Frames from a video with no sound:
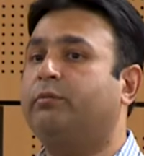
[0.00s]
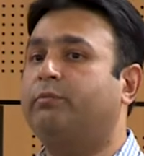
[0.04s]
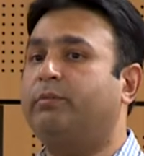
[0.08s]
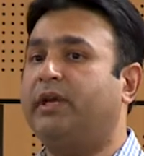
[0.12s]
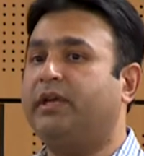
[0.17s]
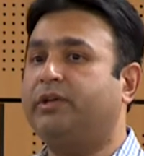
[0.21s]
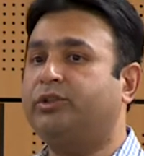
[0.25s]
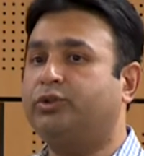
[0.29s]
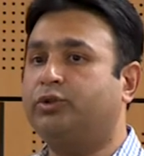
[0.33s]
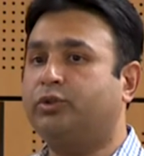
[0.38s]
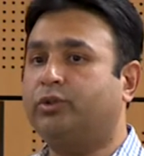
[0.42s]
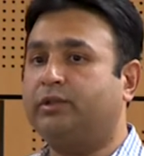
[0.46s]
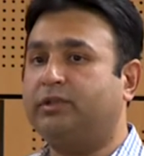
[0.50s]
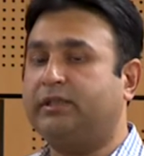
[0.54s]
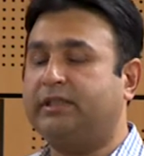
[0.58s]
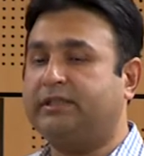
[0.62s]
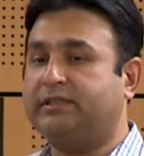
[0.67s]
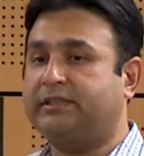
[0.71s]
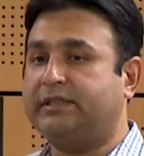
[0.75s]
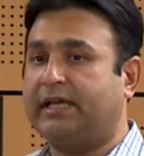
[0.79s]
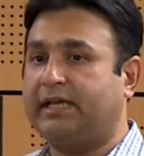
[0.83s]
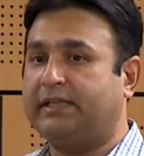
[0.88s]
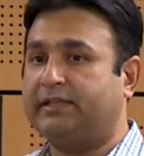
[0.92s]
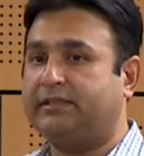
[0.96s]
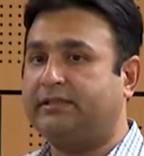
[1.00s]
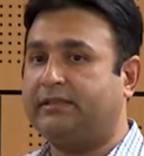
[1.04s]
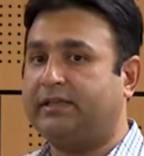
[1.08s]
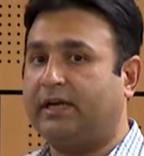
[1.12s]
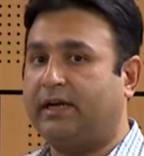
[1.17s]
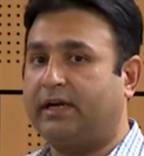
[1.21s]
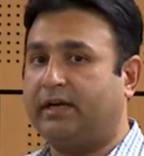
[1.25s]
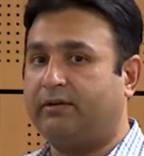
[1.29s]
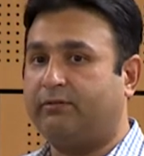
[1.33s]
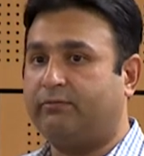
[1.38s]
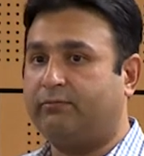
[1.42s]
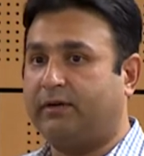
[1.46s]
to make sure these cells
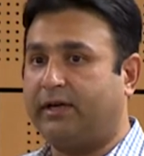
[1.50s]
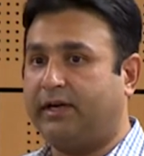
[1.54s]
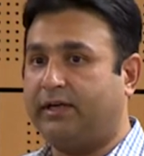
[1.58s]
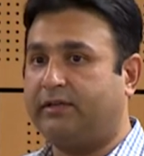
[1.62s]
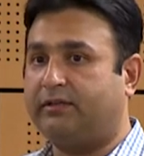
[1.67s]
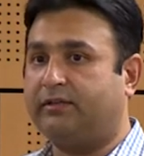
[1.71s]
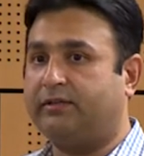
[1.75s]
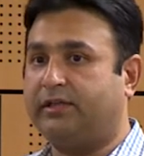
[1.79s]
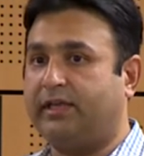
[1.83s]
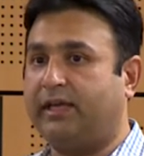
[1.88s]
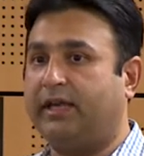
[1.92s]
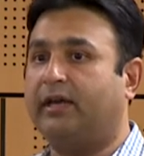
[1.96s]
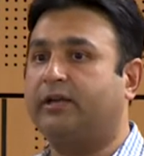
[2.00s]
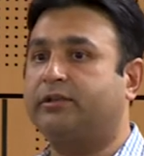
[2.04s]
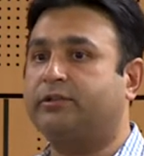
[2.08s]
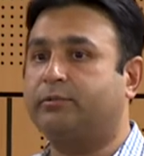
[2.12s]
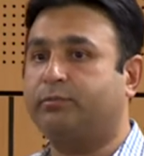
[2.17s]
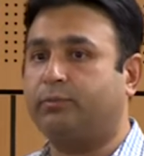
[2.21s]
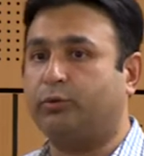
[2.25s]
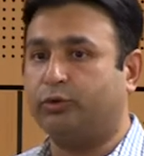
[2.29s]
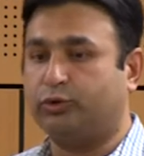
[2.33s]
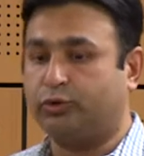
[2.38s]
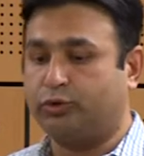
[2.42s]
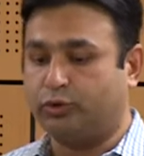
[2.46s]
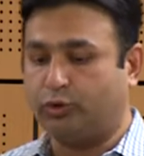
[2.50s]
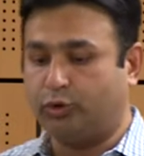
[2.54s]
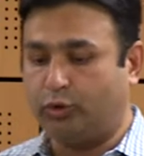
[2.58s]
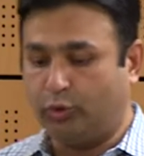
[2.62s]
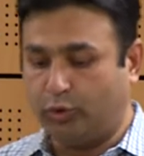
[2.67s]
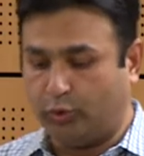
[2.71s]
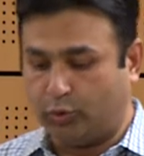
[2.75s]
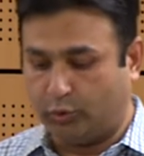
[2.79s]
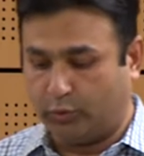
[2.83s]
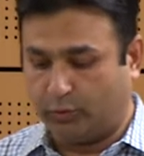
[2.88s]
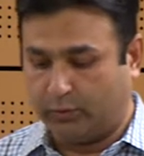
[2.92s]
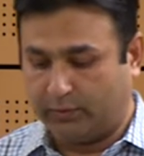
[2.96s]
are what they are supposed to
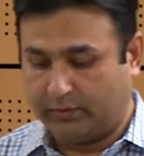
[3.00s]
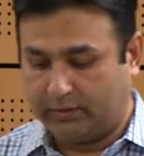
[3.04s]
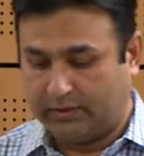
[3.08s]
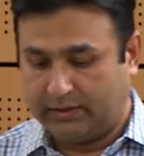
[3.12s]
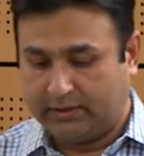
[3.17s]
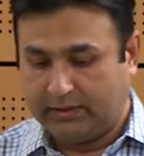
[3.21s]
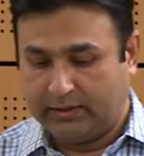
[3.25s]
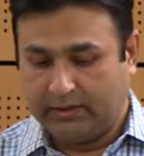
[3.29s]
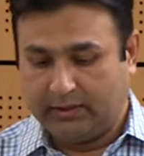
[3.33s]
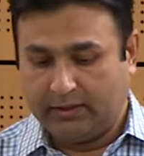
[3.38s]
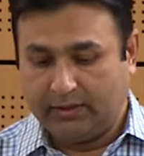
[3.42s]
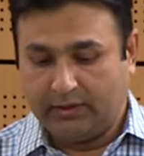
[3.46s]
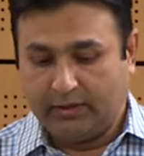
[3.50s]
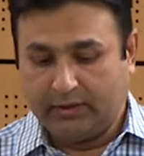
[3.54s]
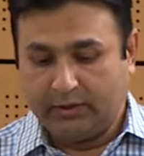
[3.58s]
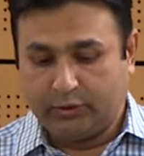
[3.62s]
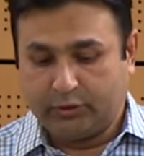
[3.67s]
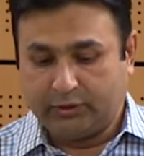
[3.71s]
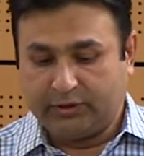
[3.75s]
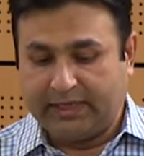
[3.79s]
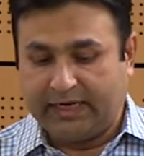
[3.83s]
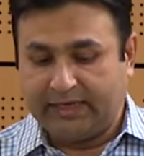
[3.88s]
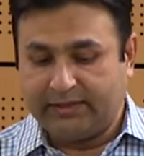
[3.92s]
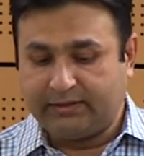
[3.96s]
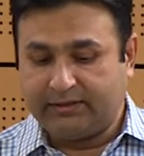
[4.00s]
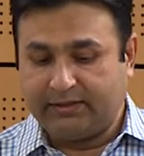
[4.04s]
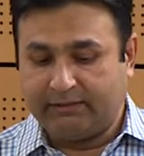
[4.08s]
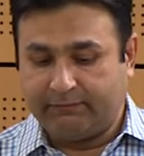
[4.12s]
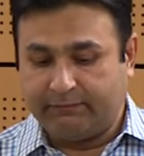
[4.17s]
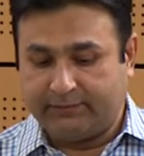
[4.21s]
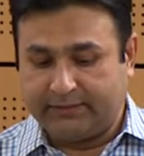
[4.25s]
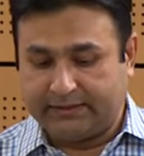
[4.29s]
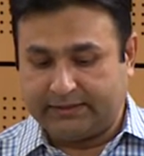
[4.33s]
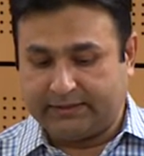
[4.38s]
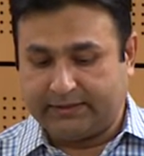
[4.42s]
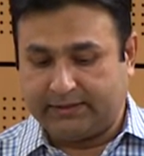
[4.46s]
do. So that's the
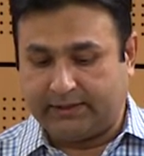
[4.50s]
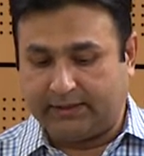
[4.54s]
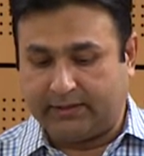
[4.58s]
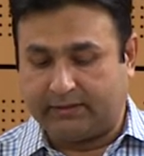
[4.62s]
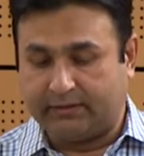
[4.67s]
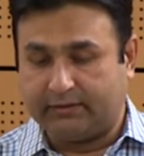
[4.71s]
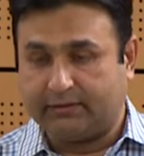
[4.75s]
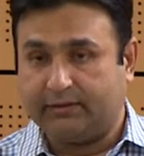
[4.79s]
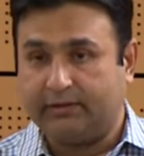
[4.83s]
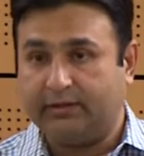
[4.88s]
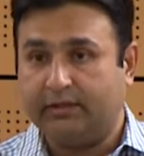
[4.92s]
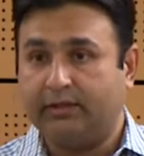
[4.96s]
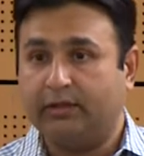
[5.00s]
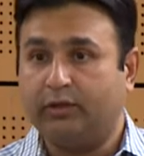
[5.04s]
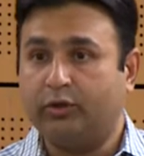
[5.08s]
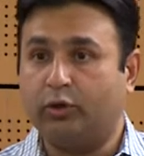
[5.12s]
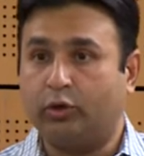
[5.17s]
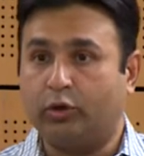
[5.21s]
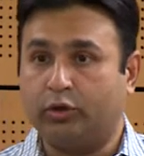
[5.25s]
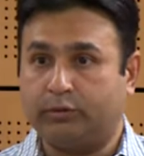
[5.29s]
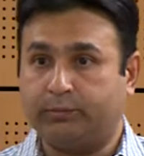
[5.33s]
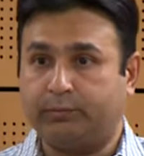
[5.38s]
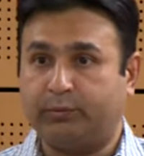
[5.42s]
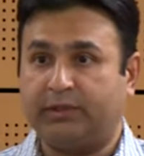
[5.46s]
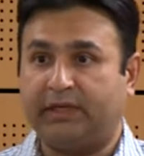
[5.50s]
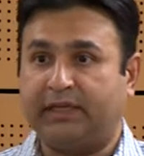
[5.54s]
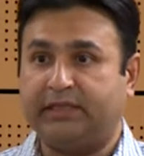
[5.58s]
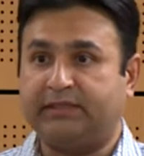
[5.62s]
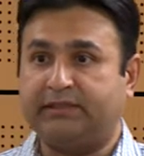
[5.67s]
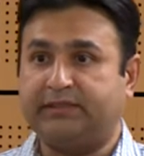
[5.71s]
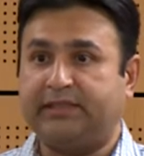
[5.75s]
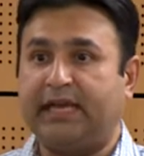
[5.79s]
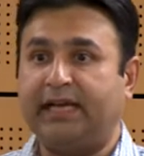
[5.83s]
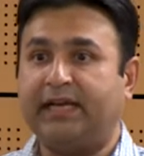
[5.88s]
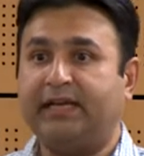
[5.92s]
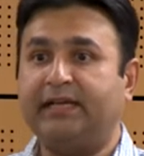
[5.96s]
first thing growth potential.
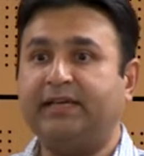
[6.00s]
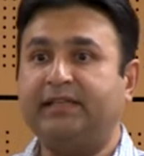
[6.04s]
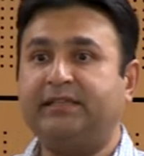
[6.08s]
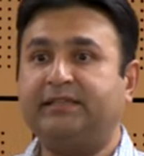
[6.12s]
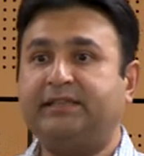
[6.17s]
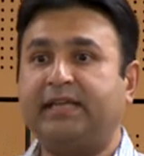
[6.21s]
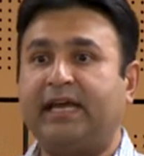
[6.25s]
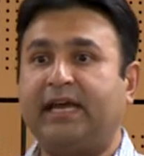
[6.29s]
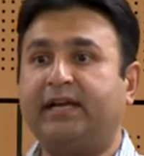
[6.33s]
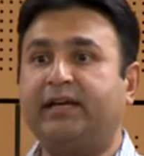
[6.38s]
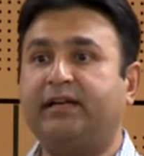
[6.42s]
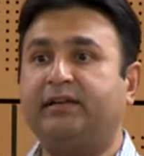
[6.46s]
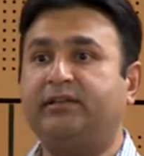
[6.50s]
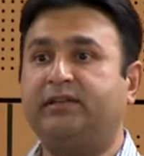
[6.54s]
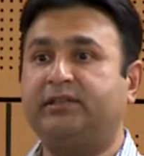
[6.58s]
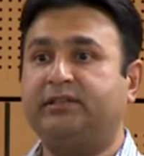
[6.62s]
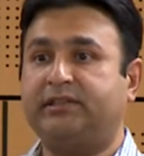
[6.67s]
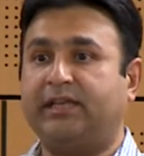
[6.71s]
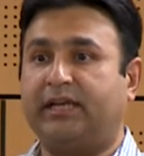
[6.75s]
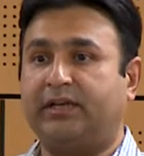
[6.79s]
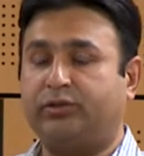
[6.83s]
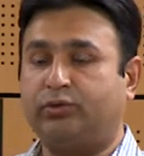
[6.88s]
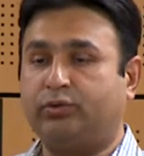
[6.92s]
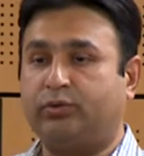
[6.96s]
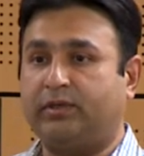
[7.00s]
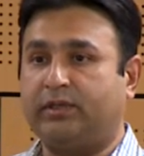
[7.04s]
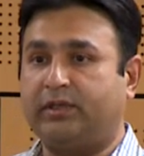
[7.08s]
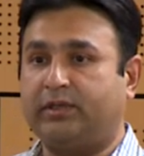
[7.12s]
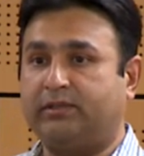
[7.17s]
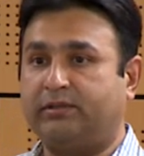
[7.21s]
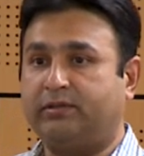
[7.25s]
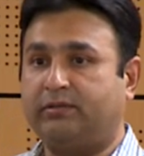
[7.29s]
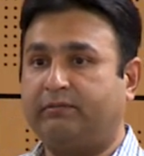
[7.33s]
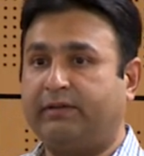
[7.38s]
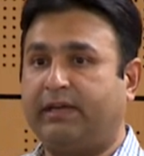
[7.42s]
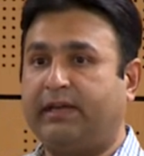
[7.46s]
Second is secondary
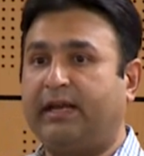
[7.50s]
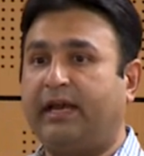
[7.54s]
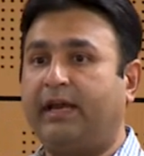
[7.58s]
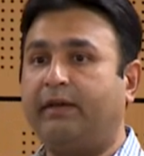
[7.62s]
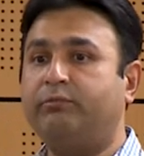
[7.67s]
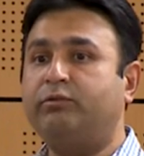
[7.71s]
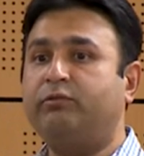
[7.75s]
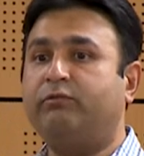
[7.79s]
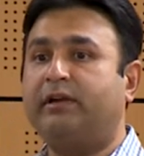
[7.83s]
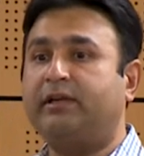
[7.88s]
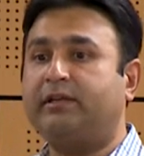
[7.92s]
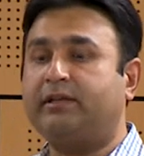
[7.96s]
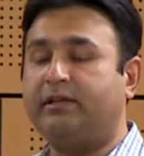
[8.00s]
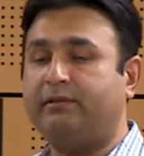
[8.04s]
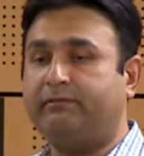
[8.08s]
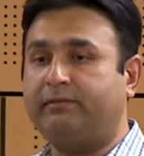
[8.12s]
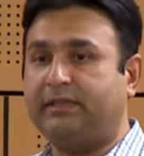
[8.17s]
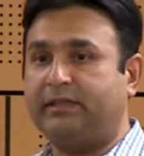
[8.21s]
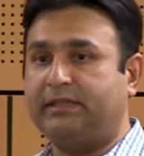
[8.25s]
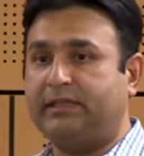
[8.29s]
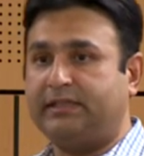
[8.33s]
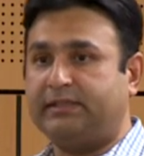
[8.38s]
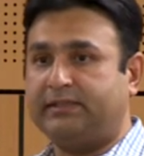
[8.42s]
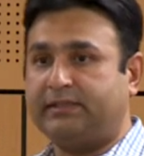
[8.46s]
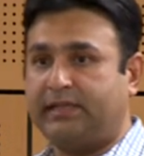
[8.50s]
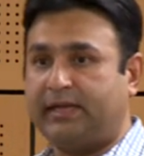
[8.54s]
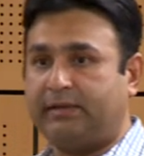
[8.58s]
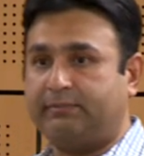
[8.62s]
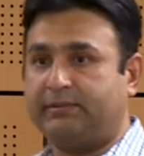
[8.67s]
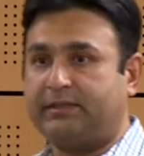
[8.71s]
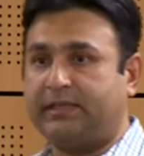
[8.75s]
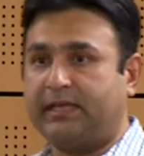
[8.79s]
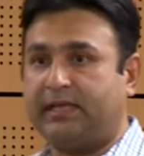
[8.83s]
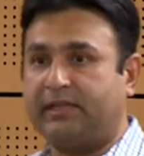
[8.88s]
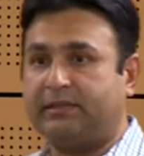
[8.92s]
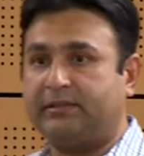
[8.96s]
sanctuaries. When I'm working with these
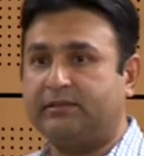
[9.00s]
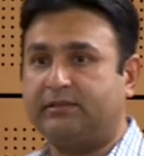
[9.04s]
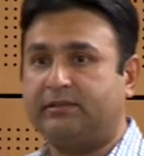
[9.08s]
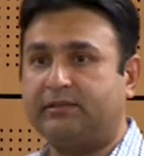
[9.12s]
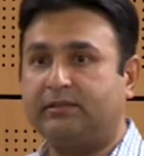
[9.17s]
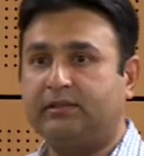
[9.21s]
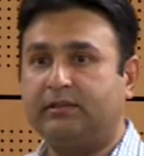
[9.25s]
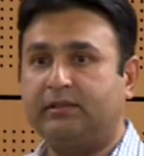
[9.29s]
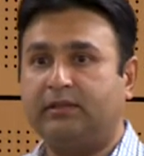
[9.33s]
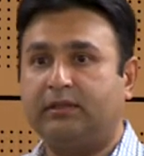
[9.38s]
stem cells,